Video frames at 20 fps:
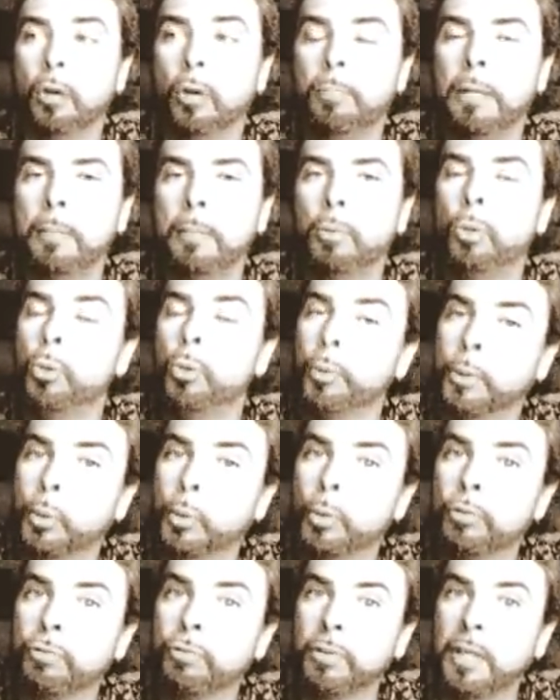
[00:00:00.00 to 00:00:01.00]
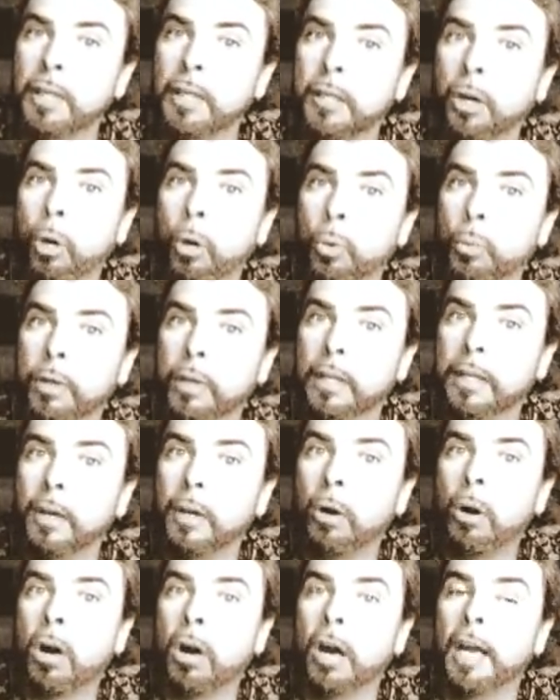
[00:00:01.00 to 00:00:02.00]
people who recruit for the occult really
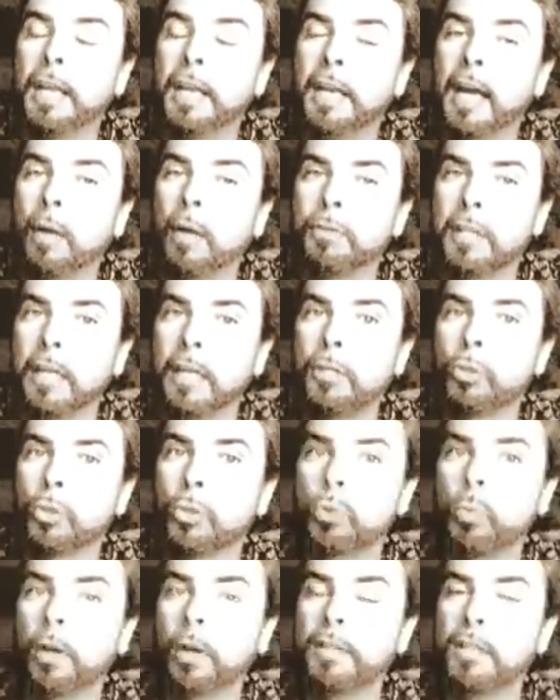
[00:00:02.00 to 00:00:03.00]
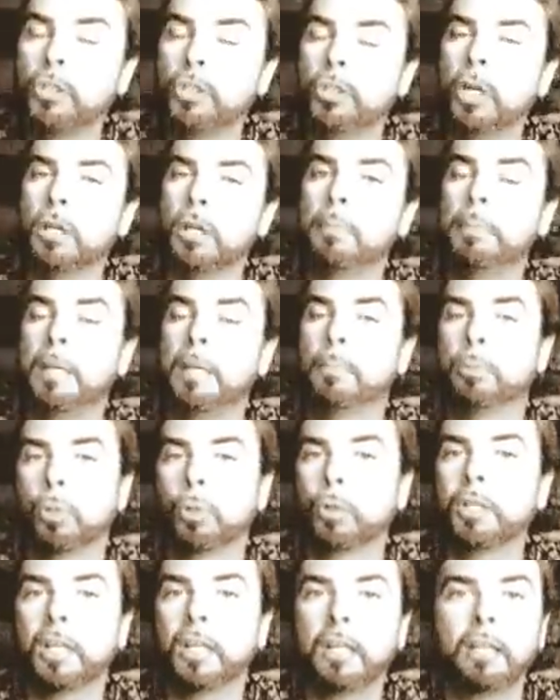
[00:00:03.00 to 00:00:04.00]
are, and how dangerous what these young people
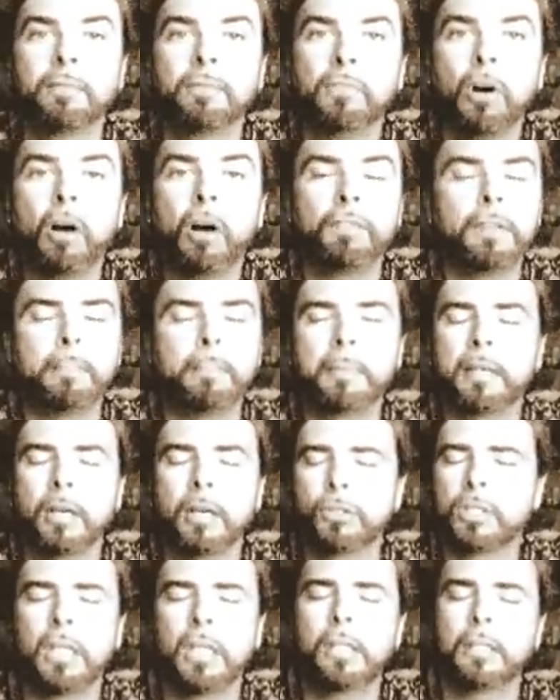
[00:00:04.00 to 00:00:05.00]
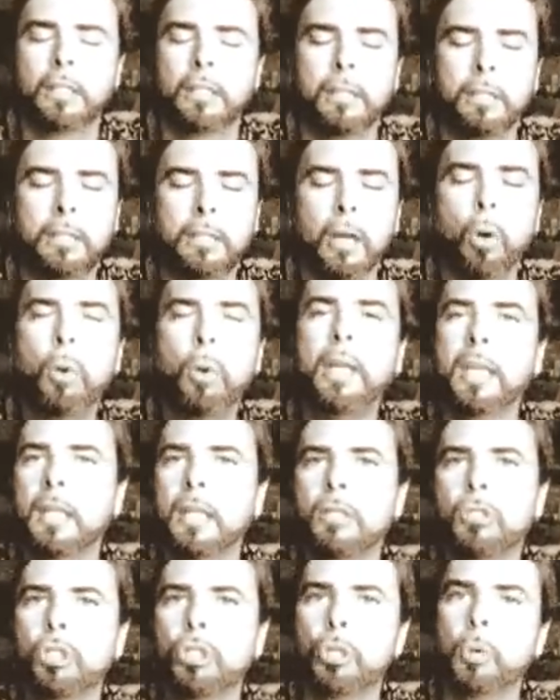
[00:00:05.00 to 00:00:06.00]
are getting involved in, because going
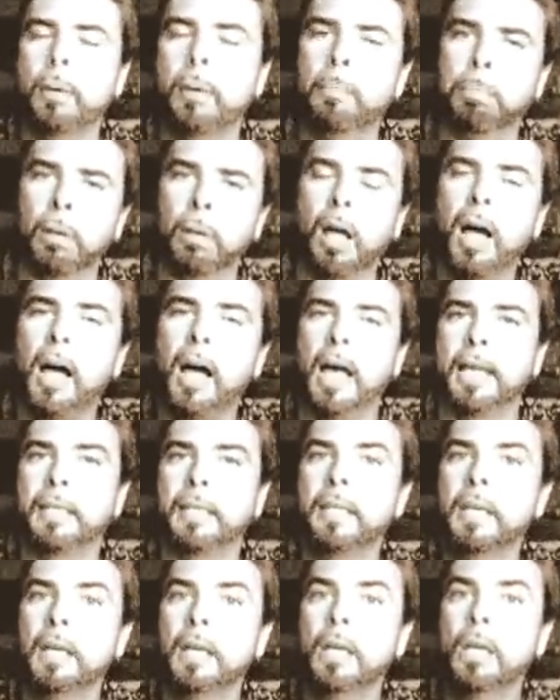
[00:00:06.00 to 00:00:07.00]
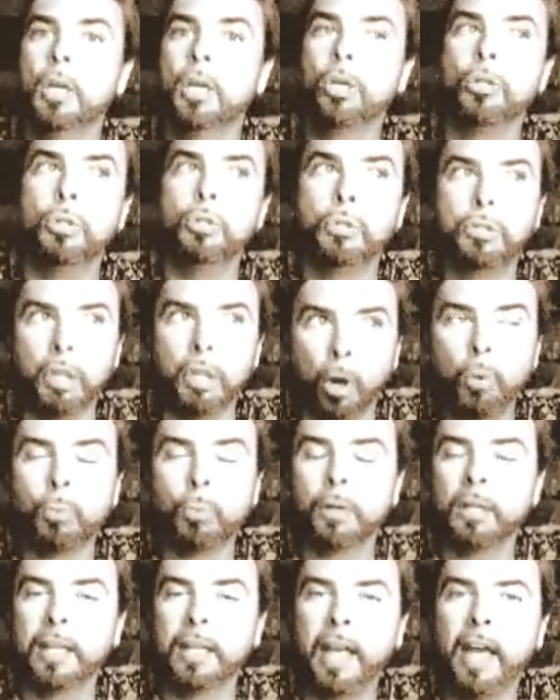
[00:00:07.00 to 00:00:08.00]
into it blind, you don't
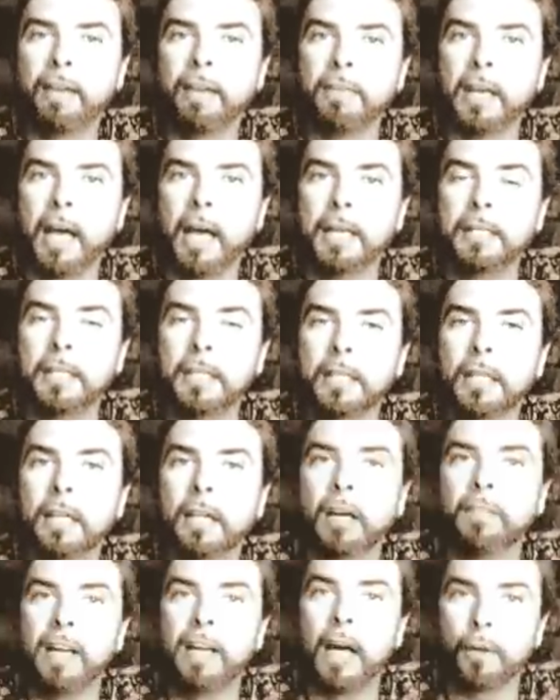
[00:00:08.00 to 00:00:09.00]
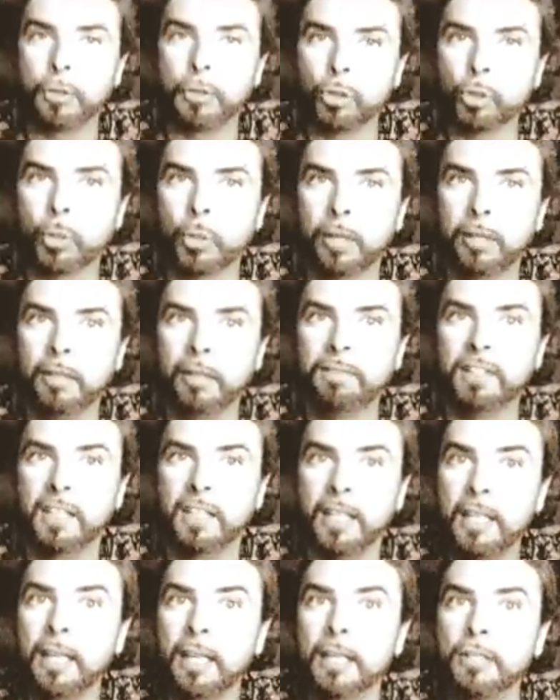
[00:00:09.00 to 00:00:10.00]
really have an idea of how destructive it
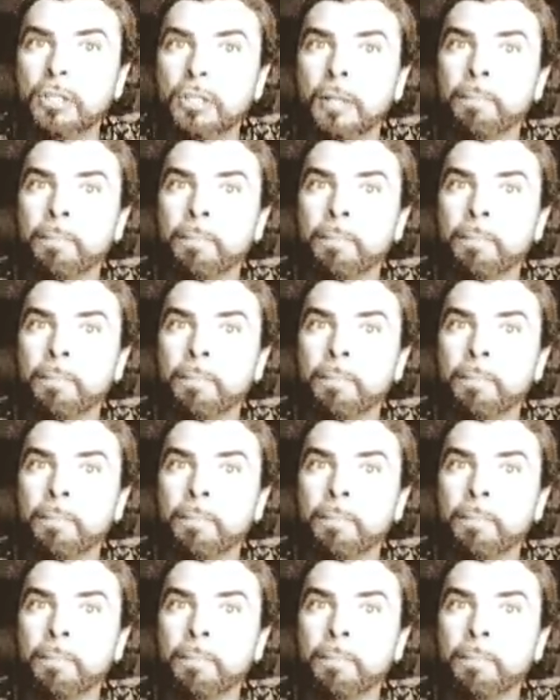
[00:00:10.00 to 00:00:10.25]
is,